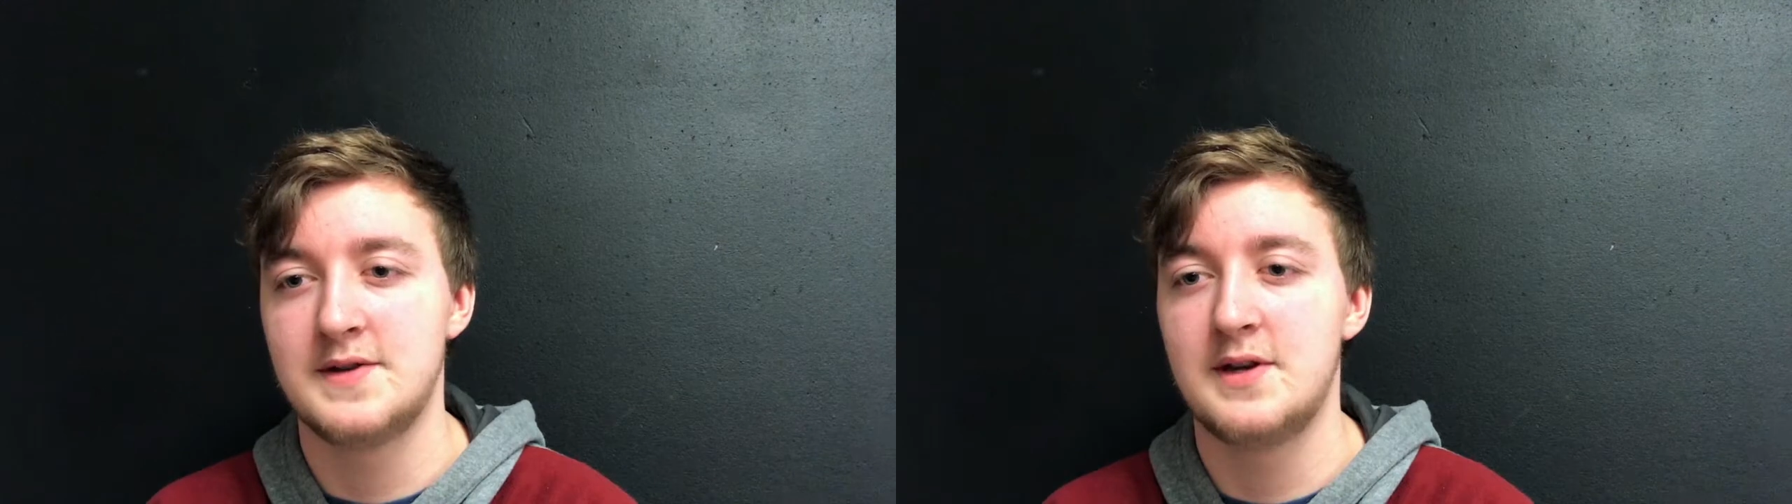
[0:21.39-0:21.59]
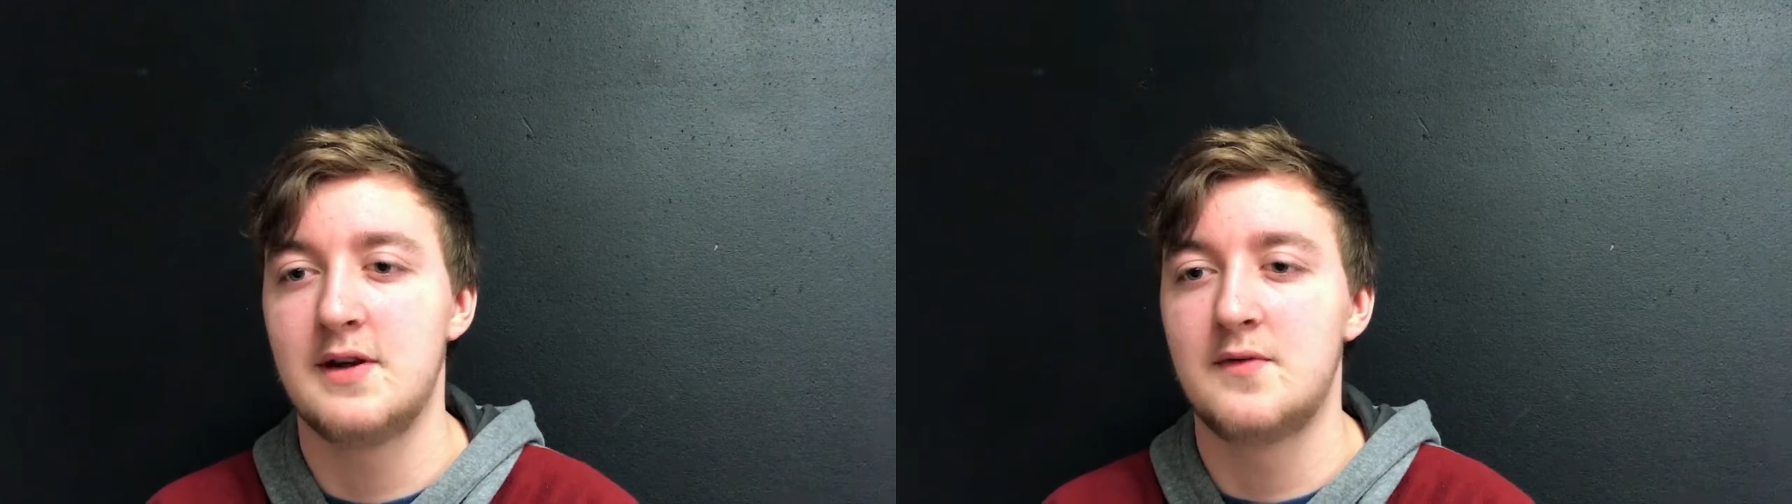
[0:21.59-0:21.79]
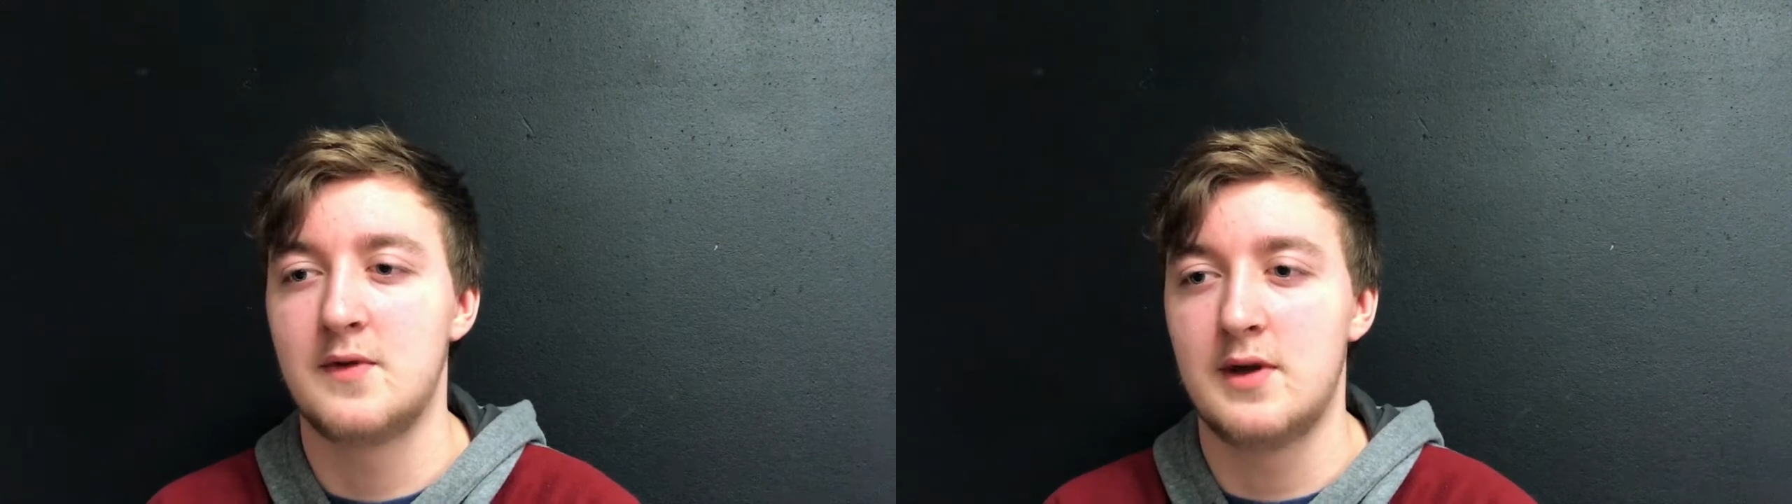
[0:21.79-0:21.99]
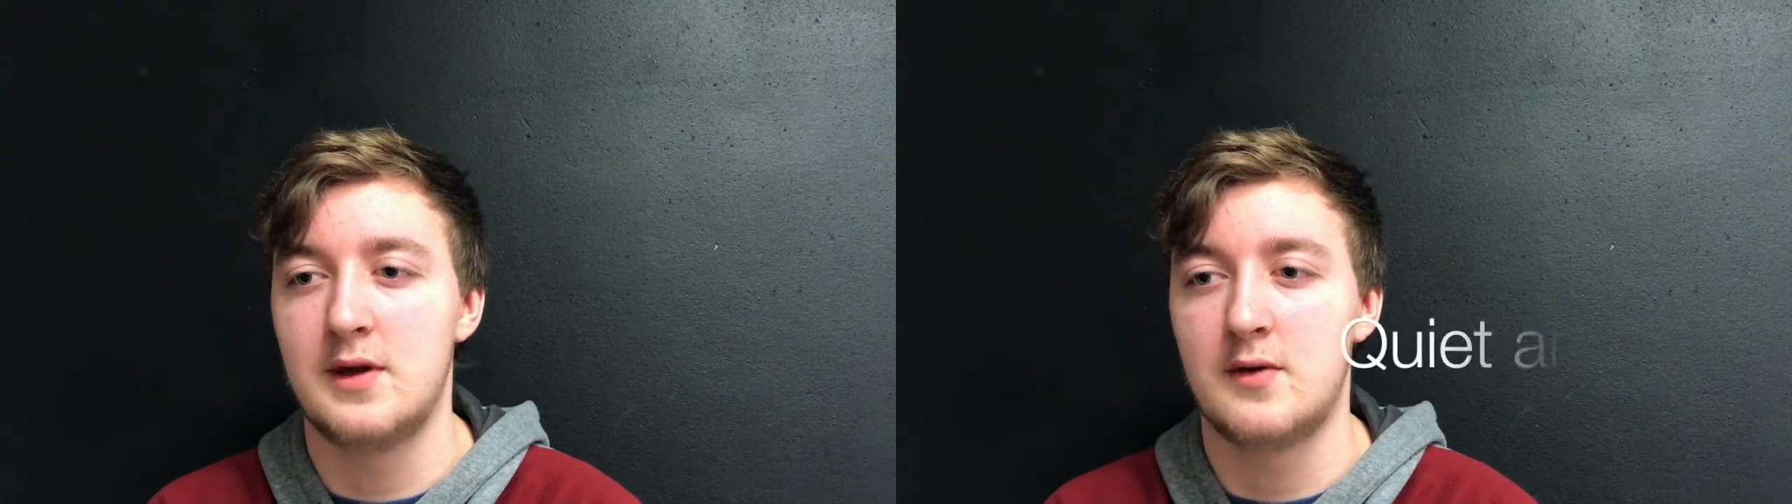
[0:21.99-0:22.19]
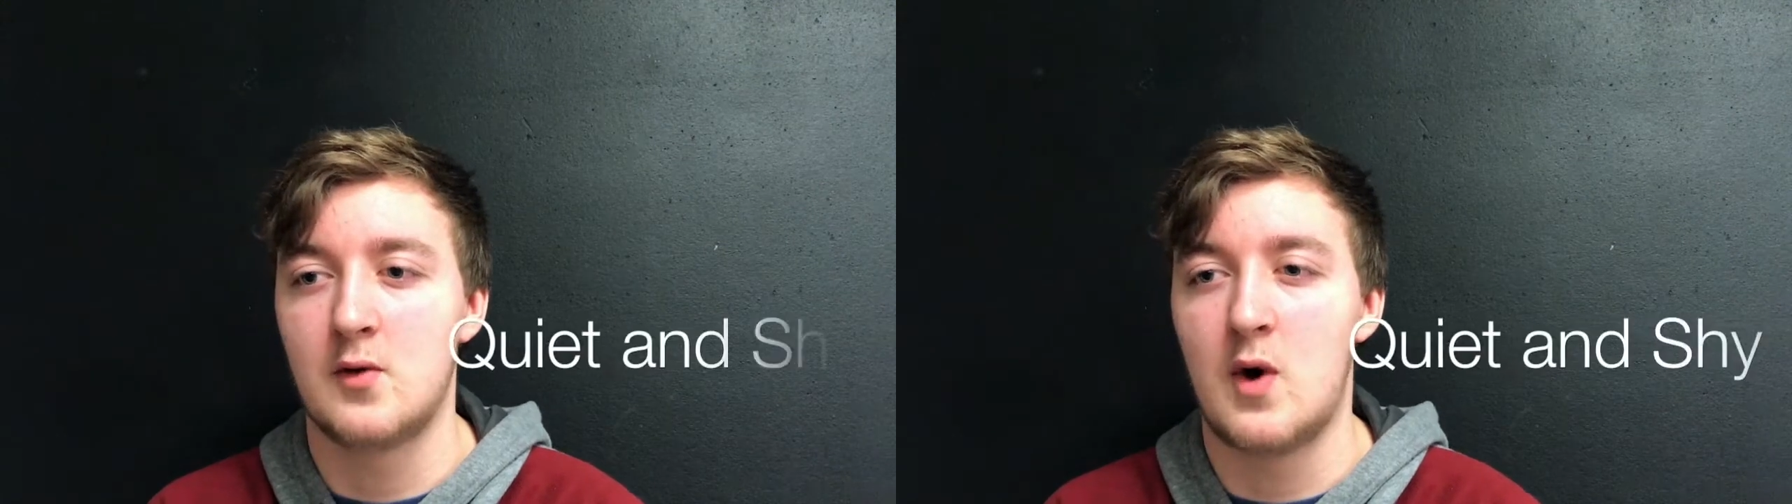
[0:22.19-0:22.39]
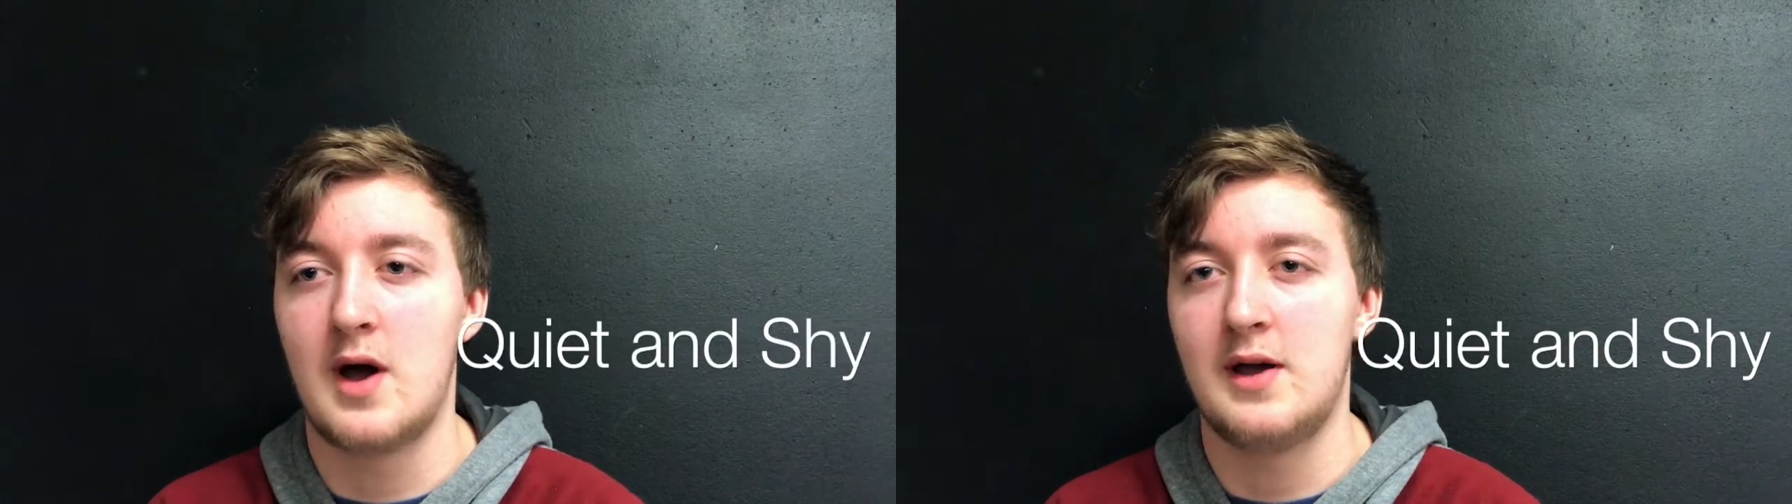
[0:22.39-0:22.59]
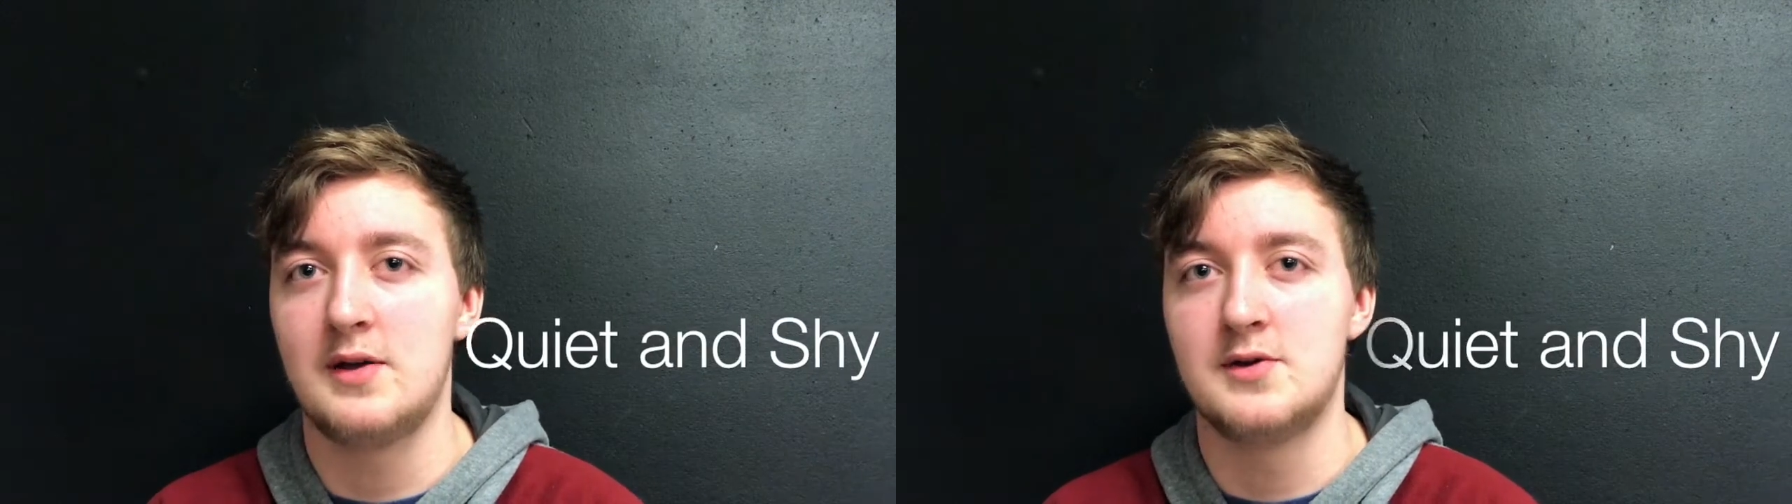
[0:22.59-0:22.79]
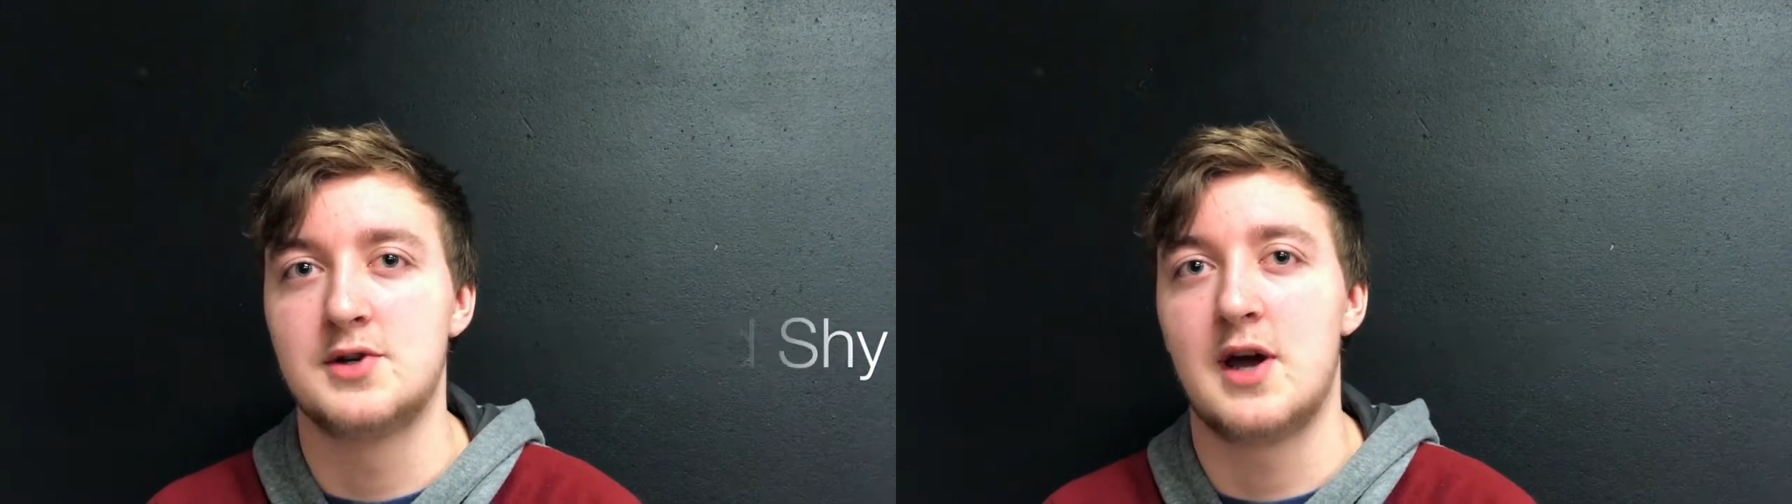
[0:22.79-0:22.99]
say definitely
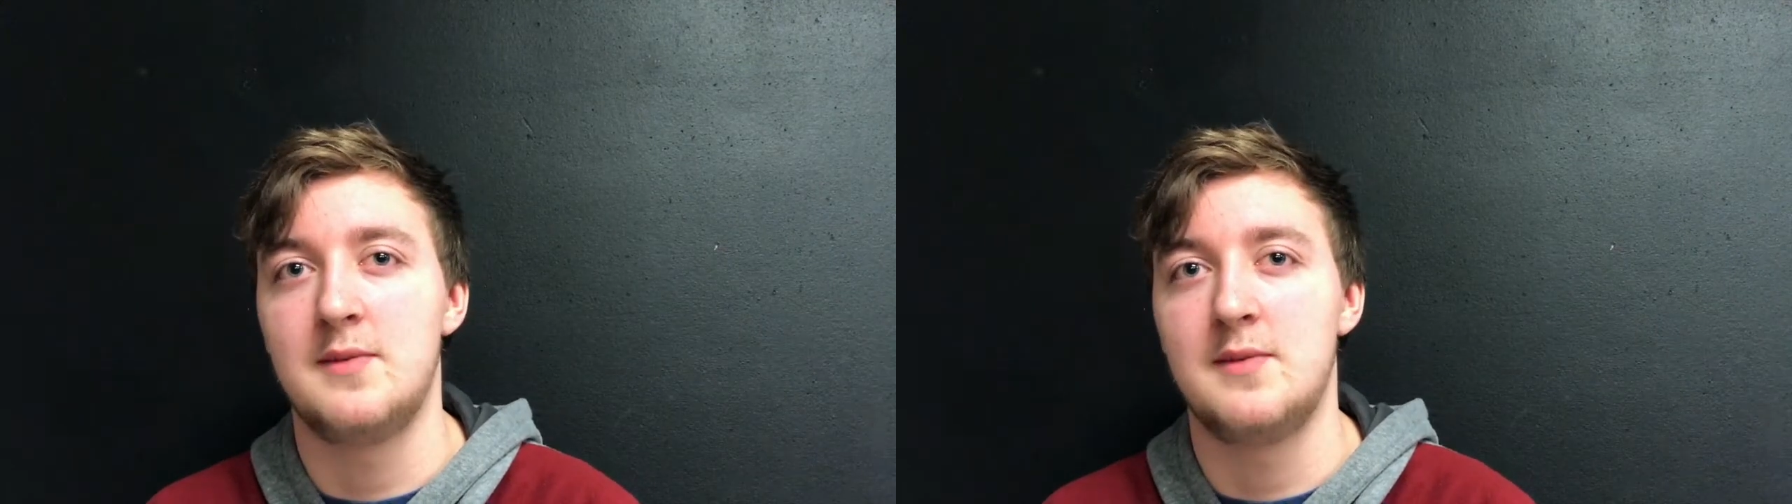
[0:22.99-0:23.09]
quiet and shy